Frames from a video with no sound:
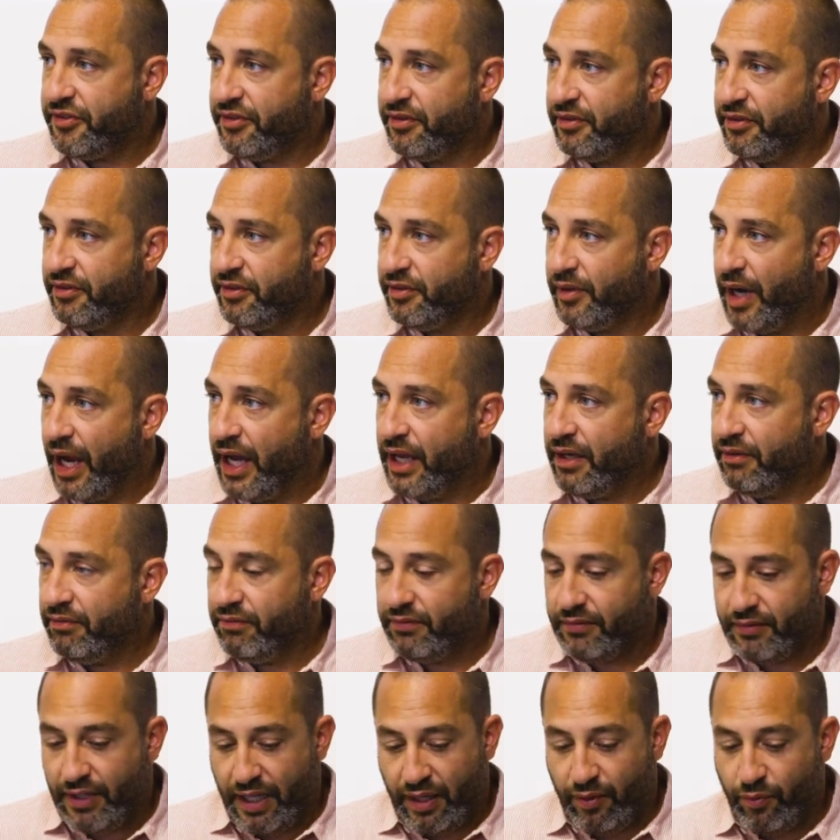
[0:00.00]
mm-hmm. right?
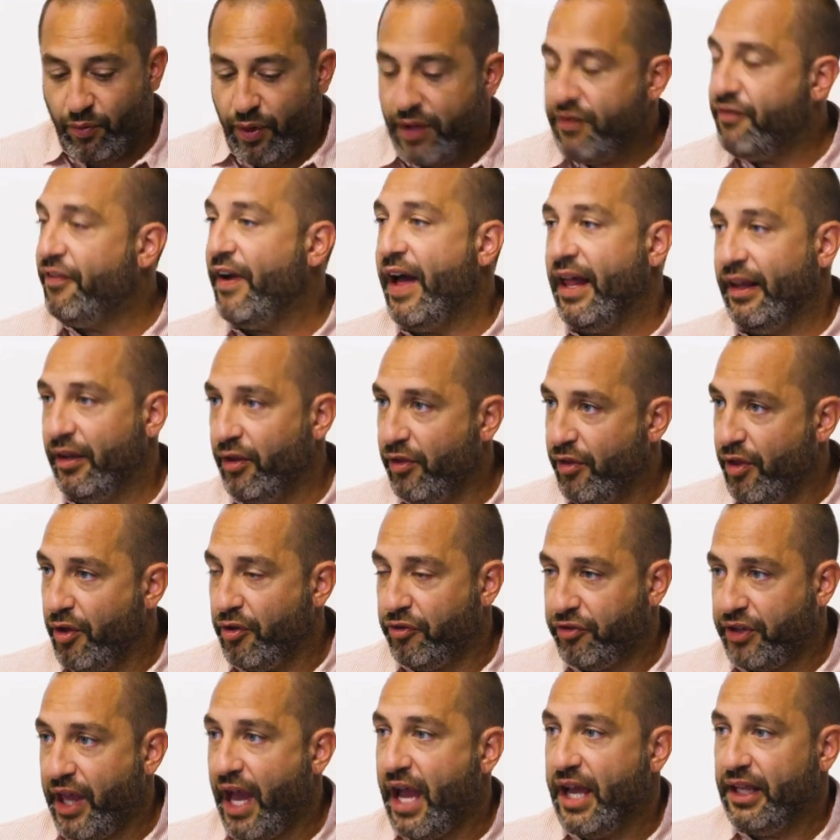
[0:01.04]
And we follow
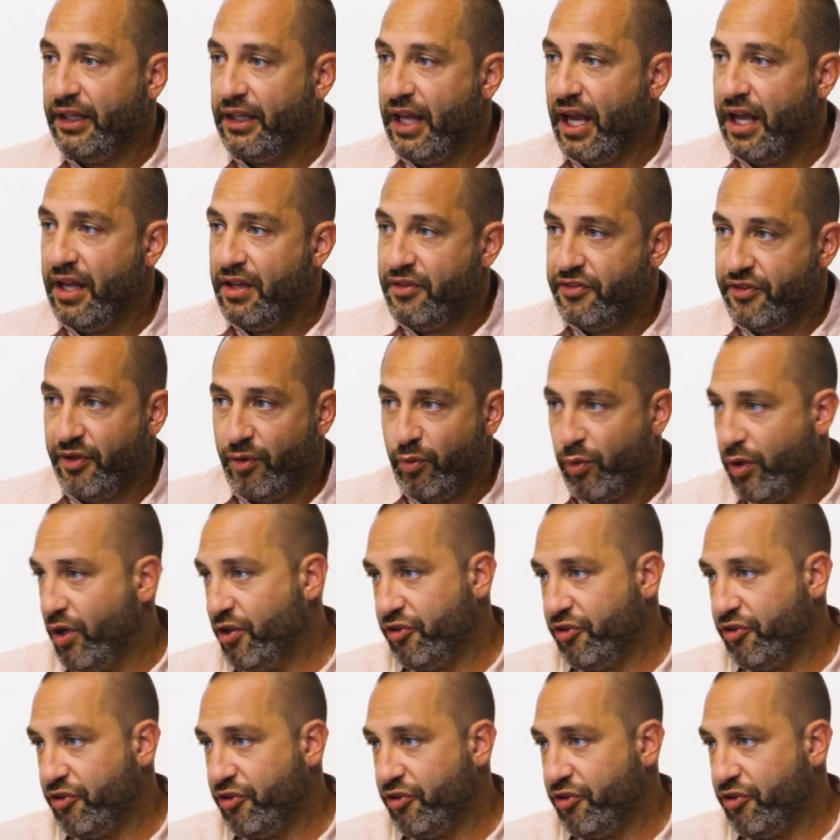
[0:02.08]
those guidelines and right.